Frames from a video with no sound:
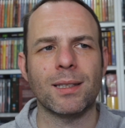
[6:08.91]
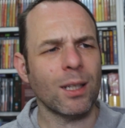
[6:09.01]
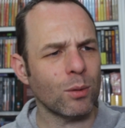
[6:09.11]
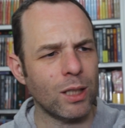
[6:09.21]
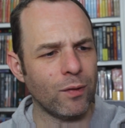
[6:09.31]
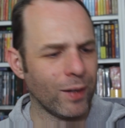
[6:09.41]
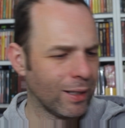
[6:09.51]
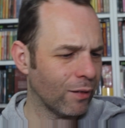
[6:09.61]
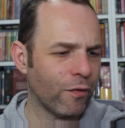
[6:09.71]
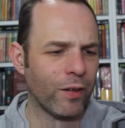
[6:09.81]
and I'll see if I
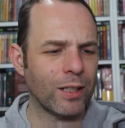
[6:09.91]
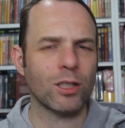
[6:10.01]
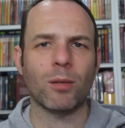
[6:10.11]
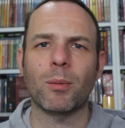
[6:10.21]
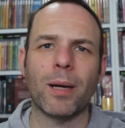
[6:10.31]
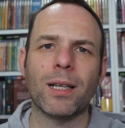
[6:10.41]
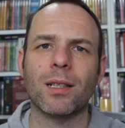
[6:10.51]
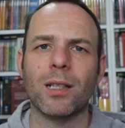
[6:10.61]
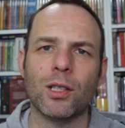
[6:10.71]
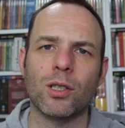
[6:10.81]
can find some in my
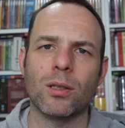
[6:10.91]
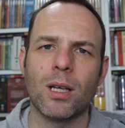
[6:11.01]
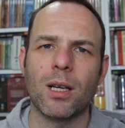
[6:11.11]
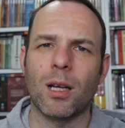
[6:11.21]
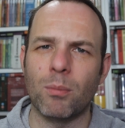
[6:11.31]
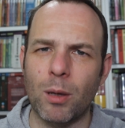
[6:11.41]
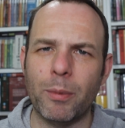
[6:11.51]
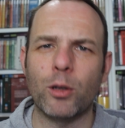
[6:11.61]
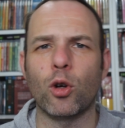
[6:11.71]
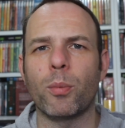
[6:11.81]
collection and
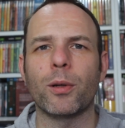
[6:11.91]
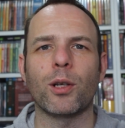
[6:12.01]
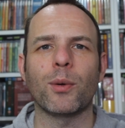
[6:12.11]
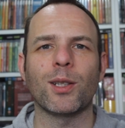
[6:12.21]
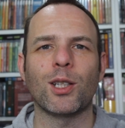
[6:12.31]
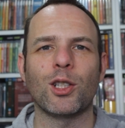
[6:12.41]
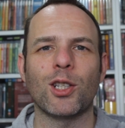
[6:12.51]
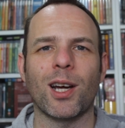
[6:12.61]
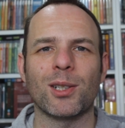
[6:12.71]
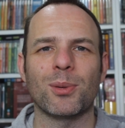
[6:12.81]
maybe drop it down in the
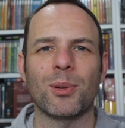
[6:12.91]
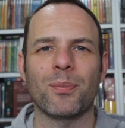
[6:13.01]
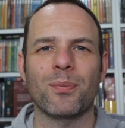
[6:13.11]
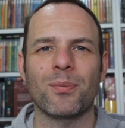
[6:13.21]
chat as well.